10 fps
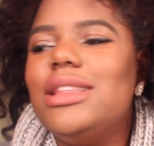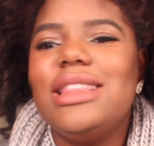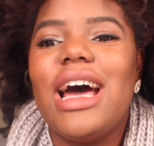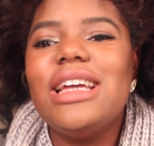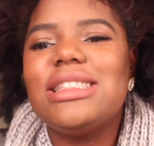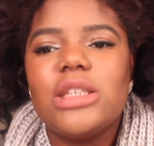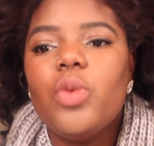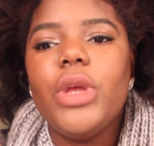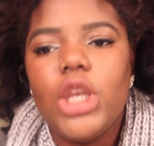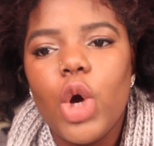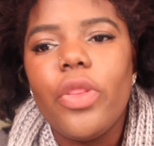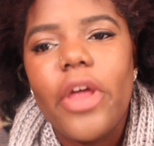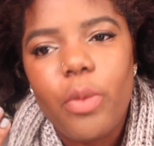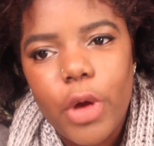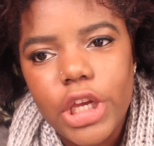not until we know
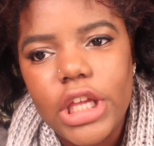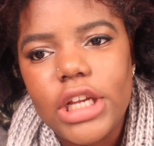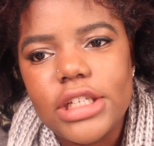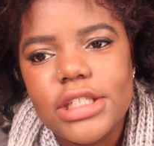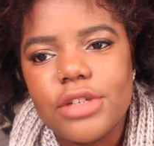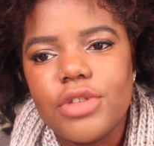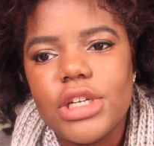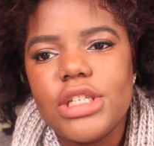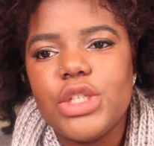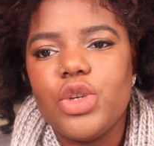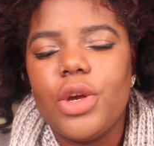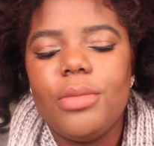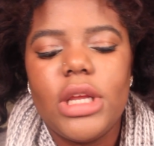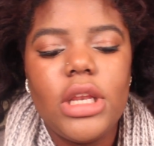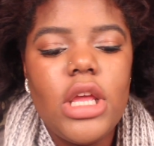that we're getting serious, you know what
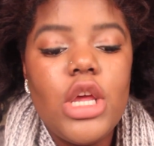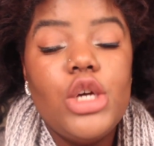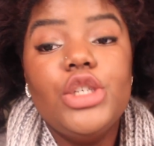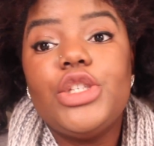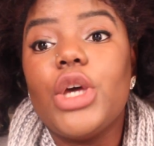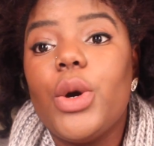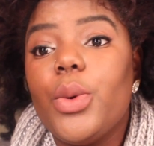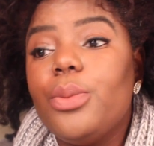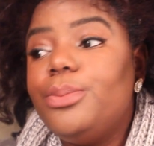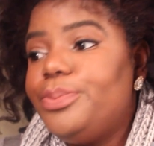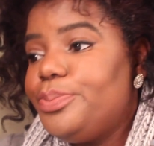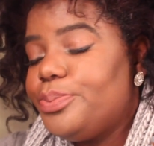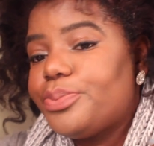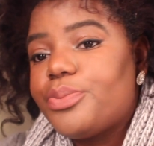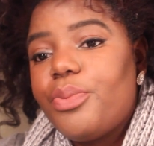I mean? So
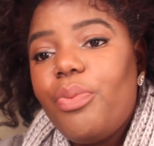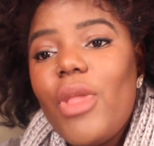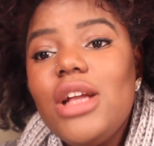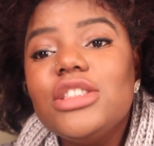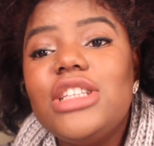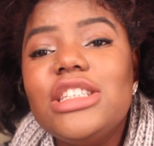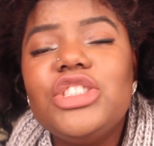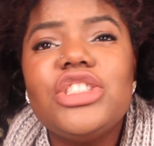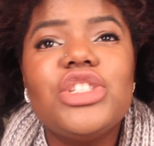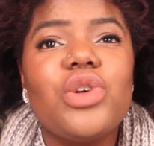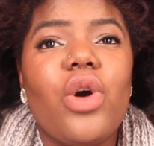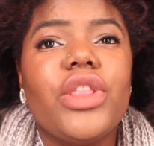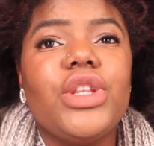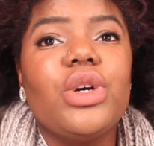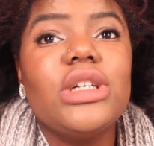that's just all
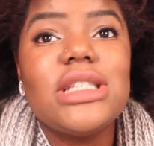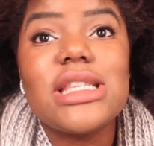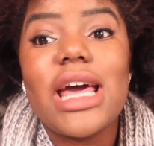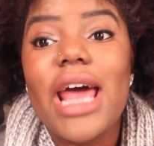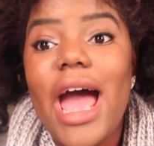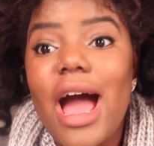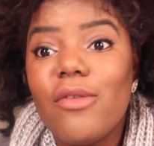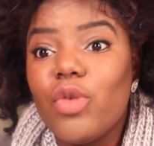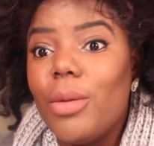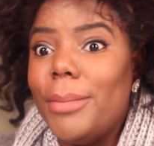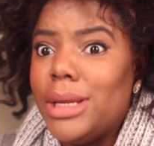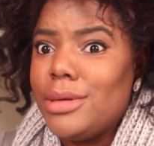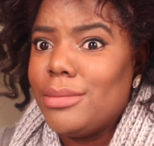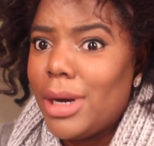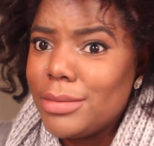the thoughts that I have on
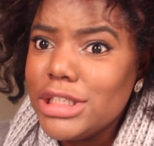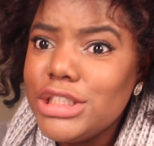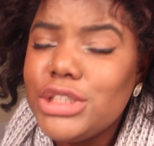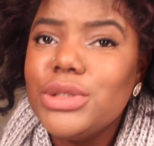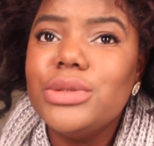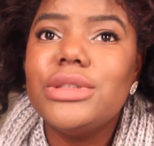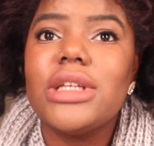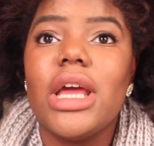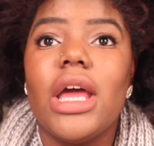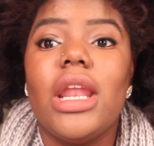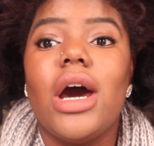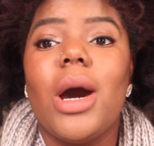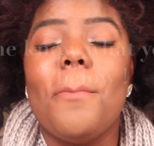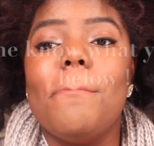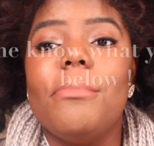baby mama issues.
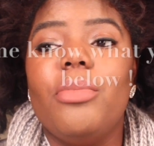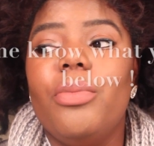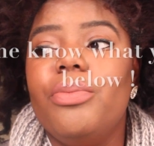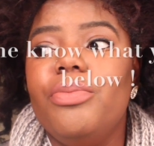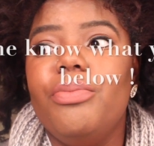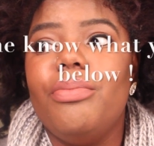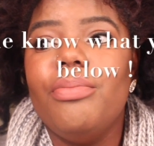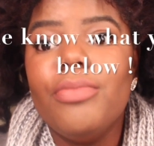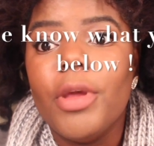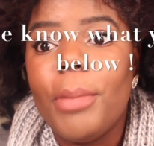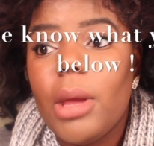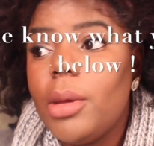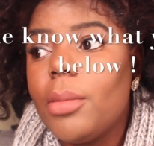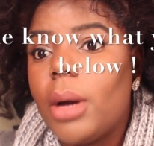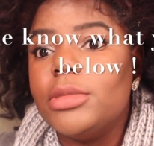And the
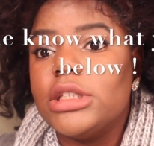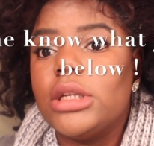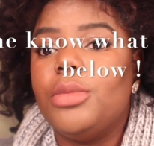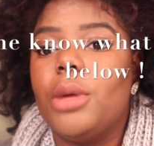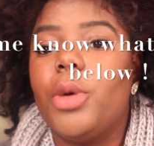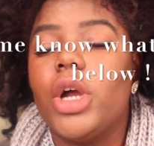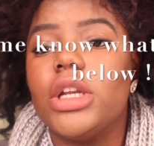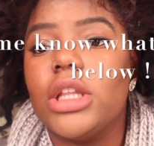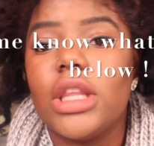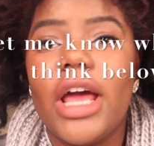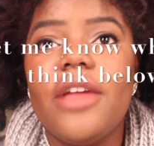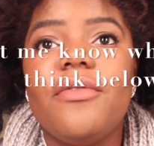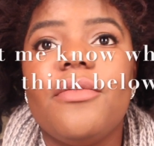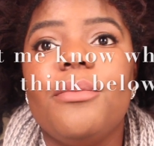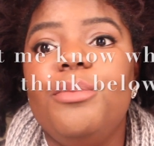baby mama is going to be a part of the
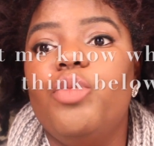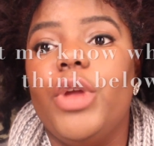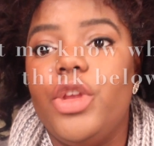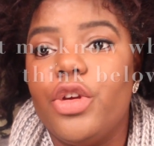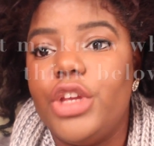life when you're